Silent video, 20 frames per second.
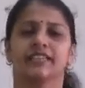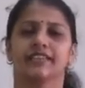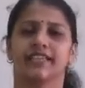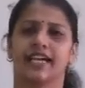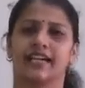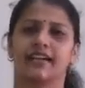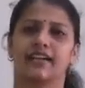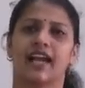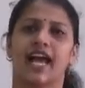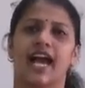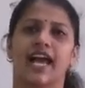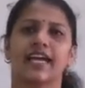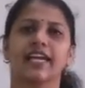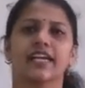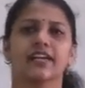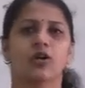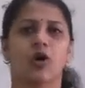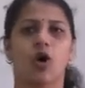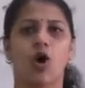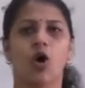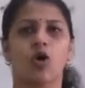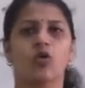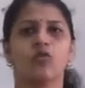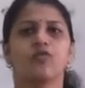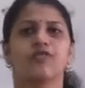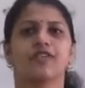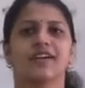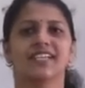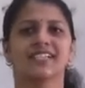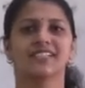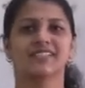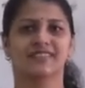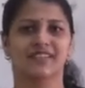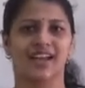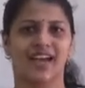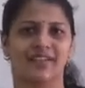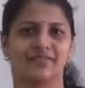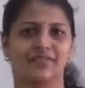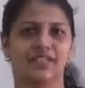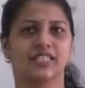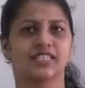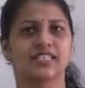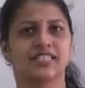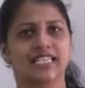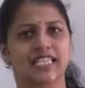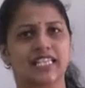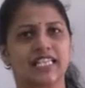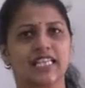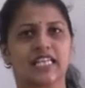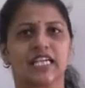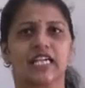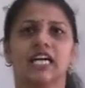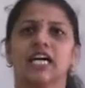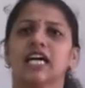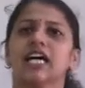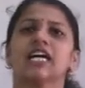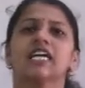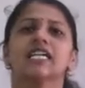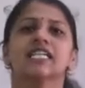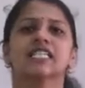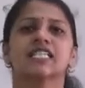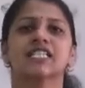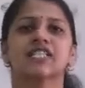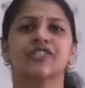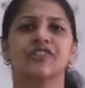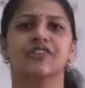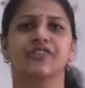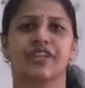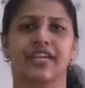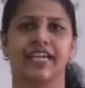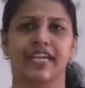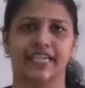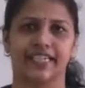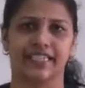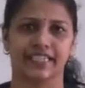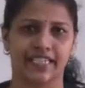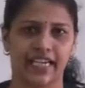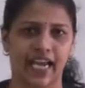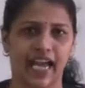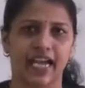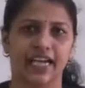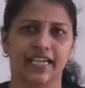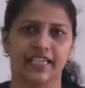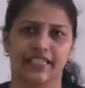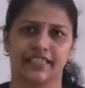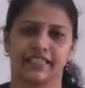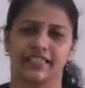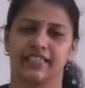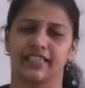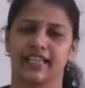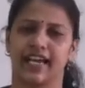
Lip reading: That light always travels in a straight line.